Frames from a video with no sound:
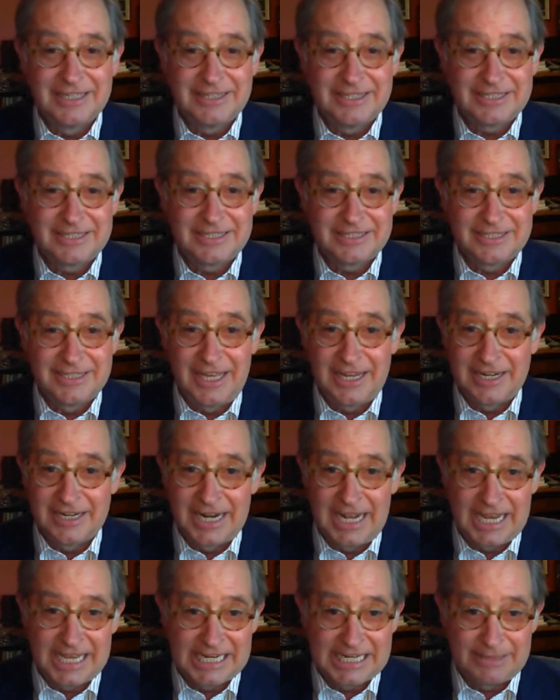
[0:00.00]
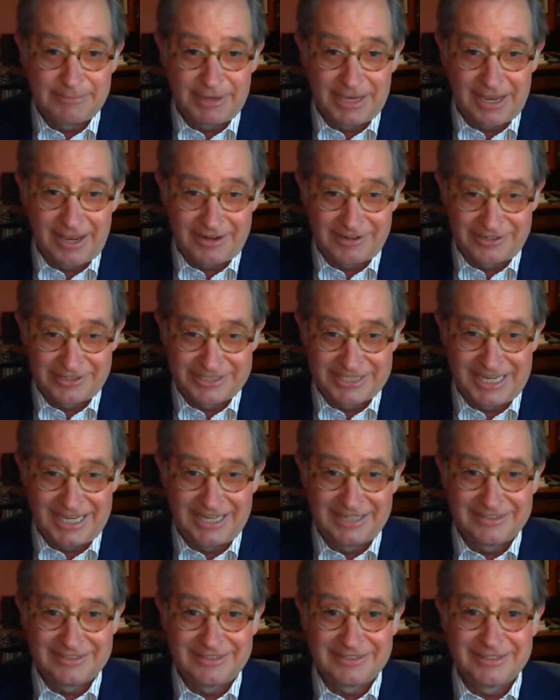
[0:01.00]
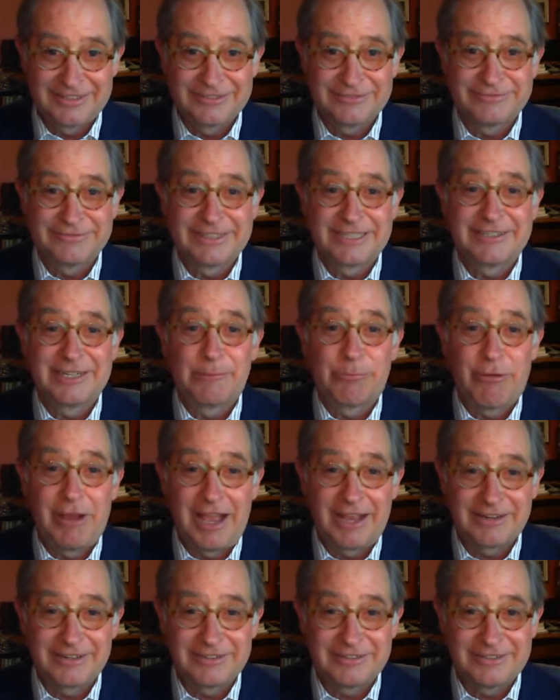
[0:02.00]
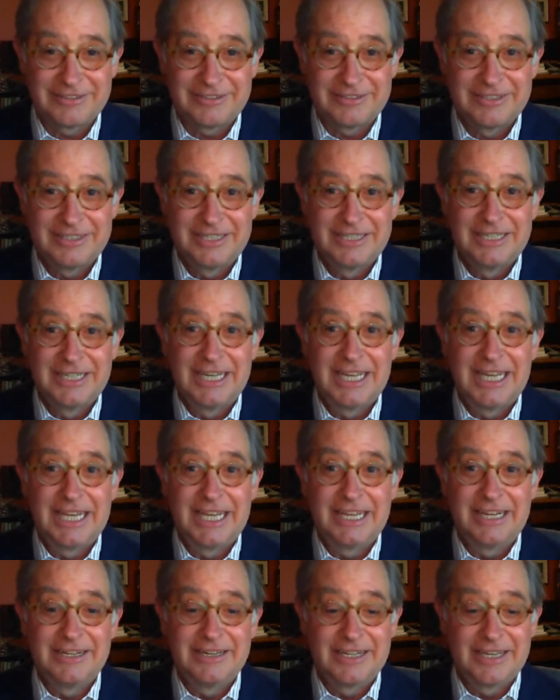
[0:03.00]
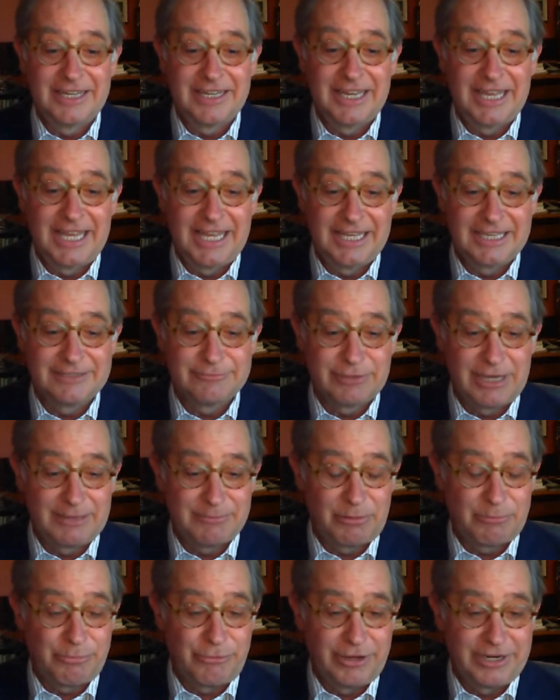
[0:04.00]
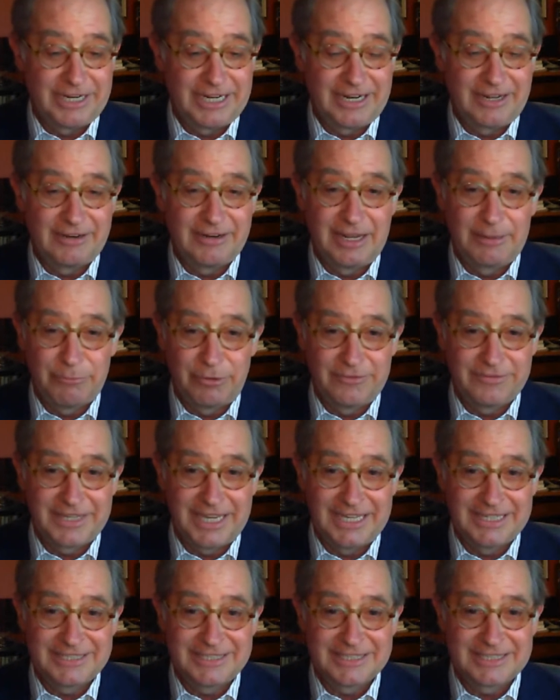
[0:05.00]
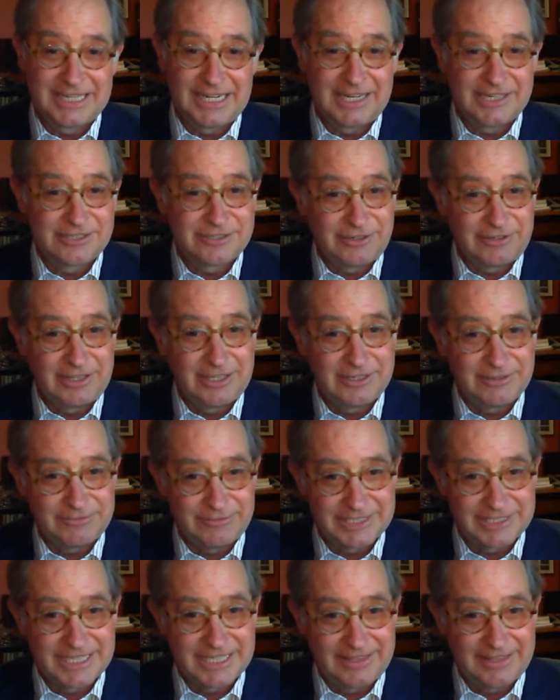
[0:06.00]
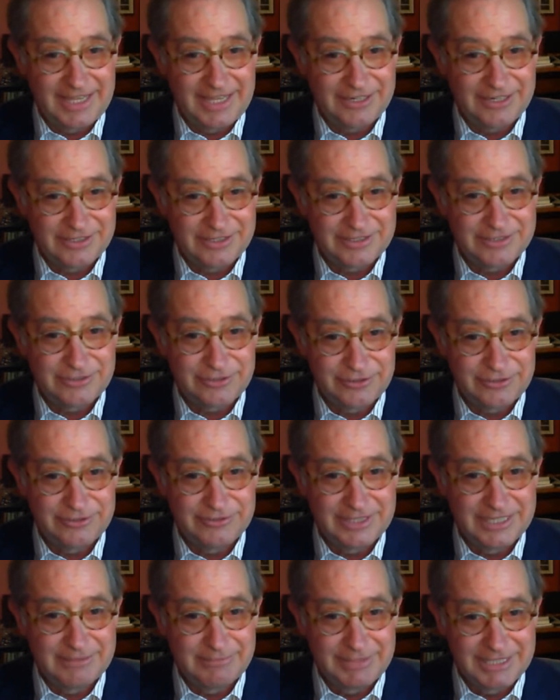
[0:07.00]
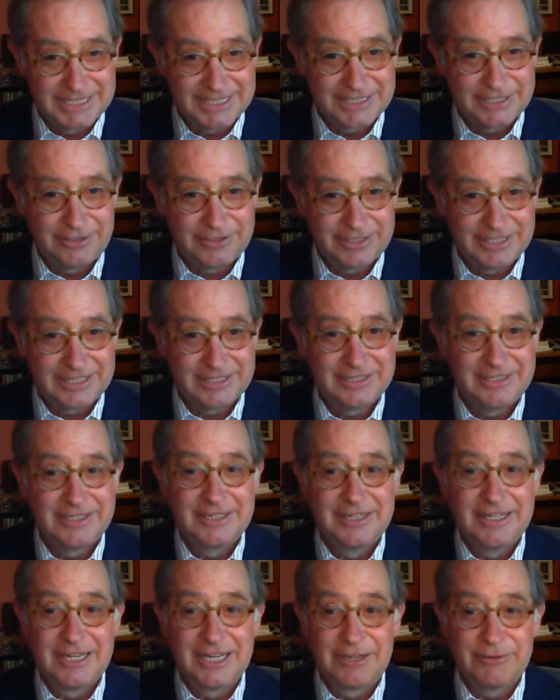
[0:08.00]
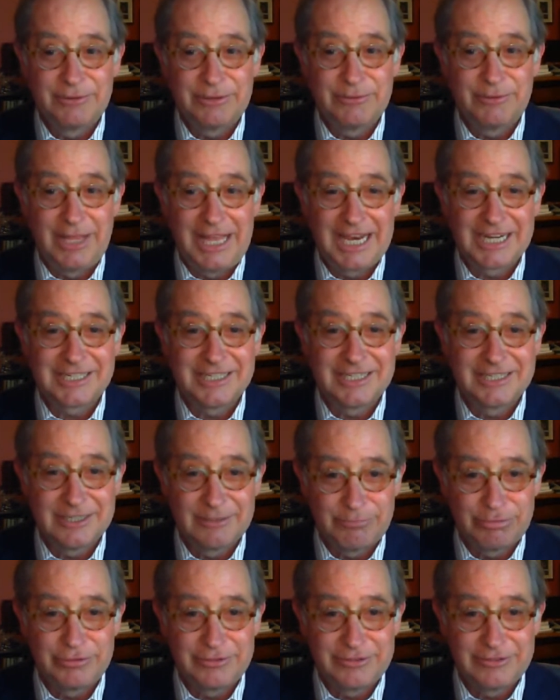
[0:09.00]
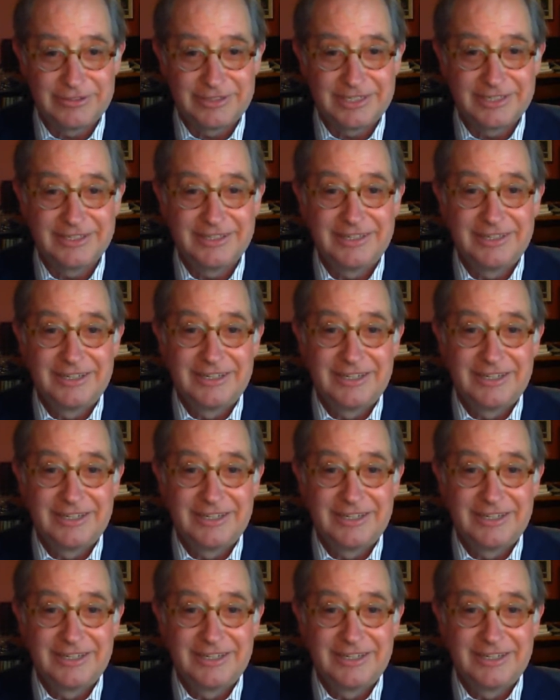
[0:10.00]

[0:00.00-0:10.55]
This is not an academic exercise. This is very practical. And as Rob pointed out, a number of cases, and I certainly will say that it's true in Minnesota, we will actually deploy